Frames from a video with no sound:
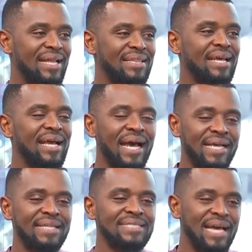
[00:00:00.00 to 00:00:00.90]

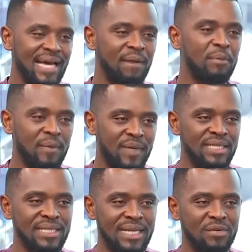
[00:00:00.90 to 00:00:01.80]
there's a higher
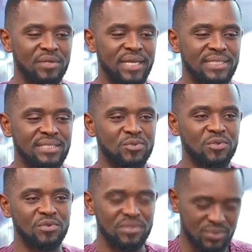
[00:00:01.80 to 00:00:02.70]
probability that they would get it,
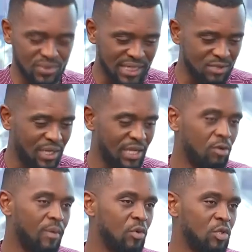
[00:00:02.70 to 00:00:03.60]
so that's why the
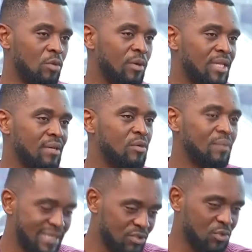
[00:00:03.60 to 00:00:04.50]
women, we talk about them more,
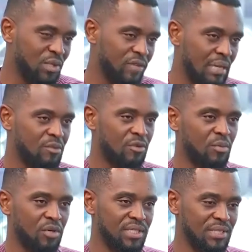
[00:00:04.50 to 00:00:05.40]
but it's also available for
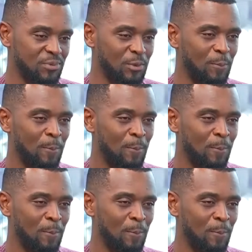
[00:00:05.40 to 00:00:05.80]
boys as well.